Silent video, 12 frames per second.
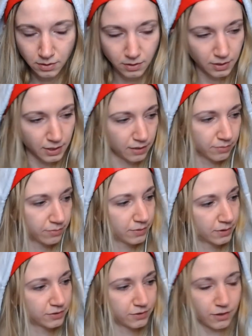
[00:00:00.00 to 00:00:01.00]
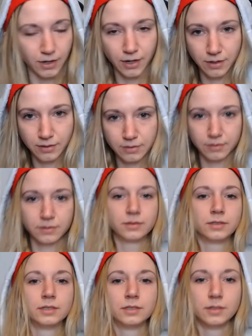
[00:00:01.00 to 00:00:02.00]
day. Okay, sorry. I'm
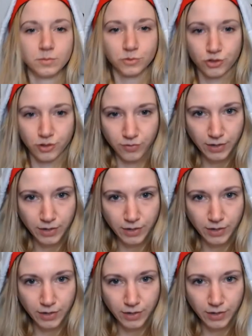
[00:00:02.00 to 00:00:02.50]
trying to